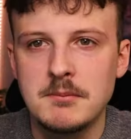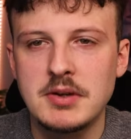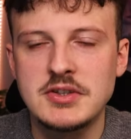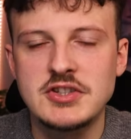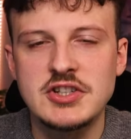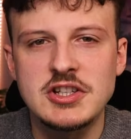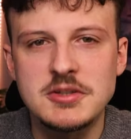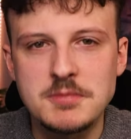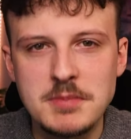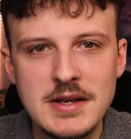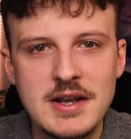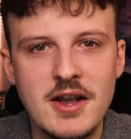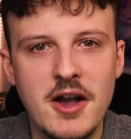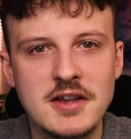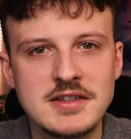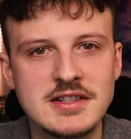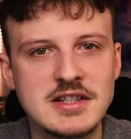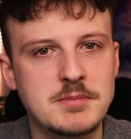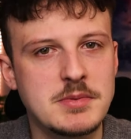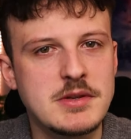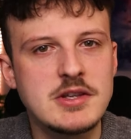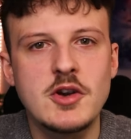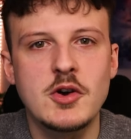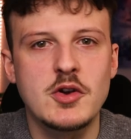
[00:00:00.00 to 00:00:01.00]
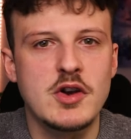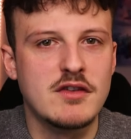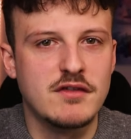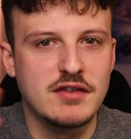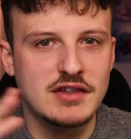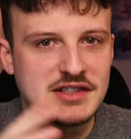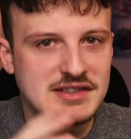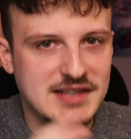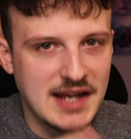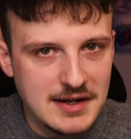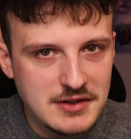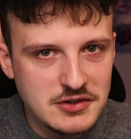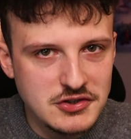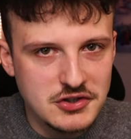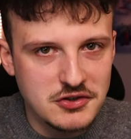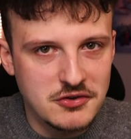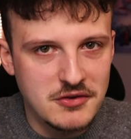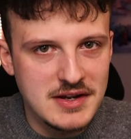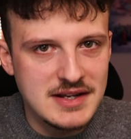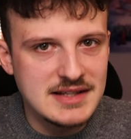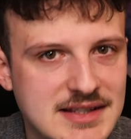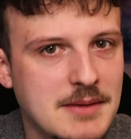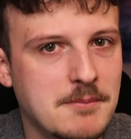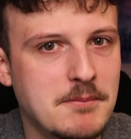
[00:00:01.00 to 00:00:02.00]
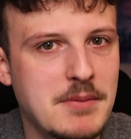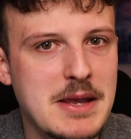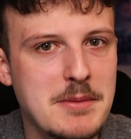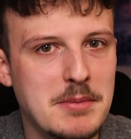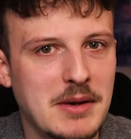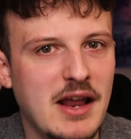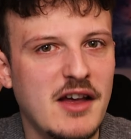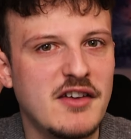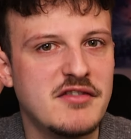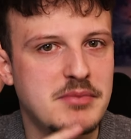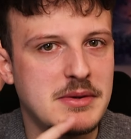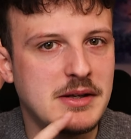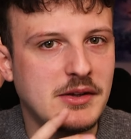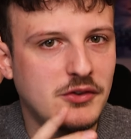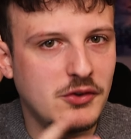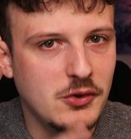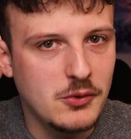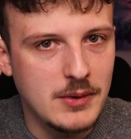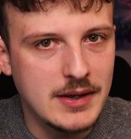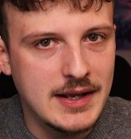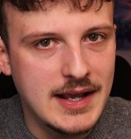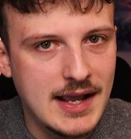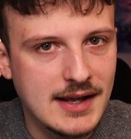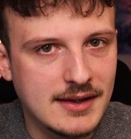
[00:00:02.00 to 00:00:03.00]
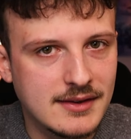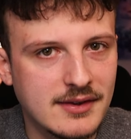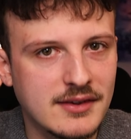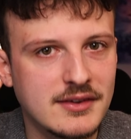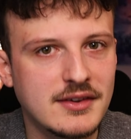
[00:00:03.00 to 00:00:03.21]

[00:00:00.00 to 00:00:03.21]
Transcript: But just because it's been going on for centuries and people have been doing it,